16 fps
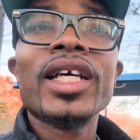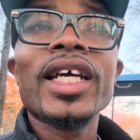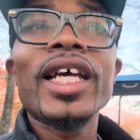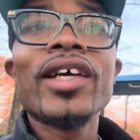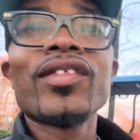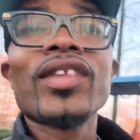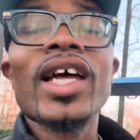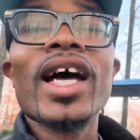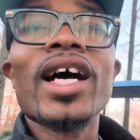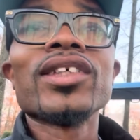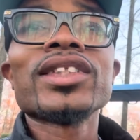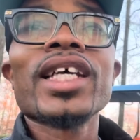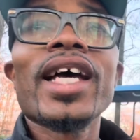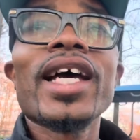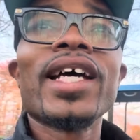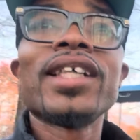if the house
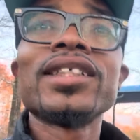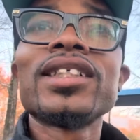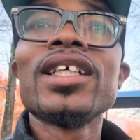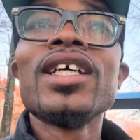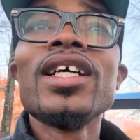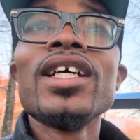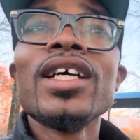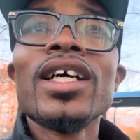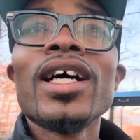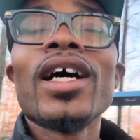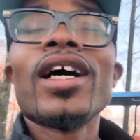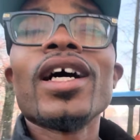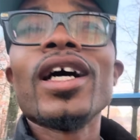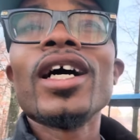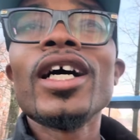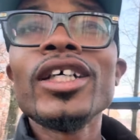has
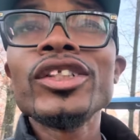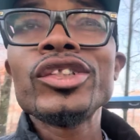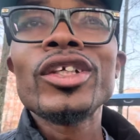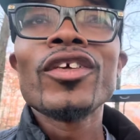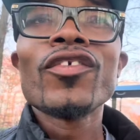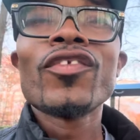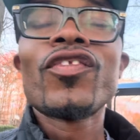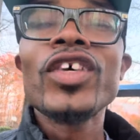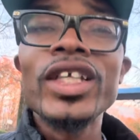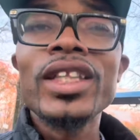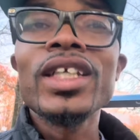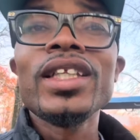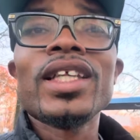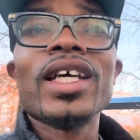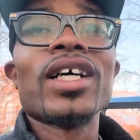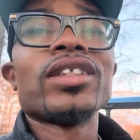
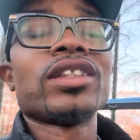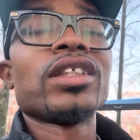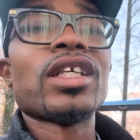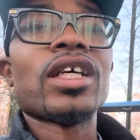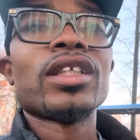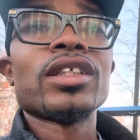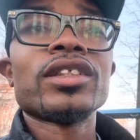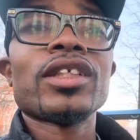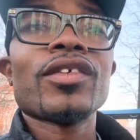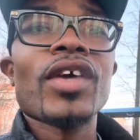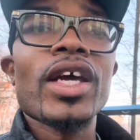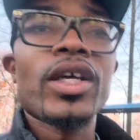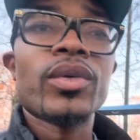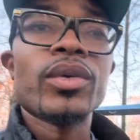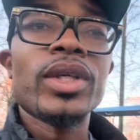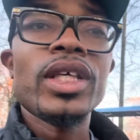$150,000 of
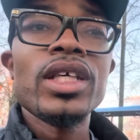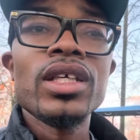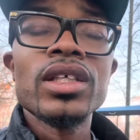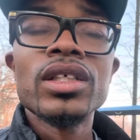equity,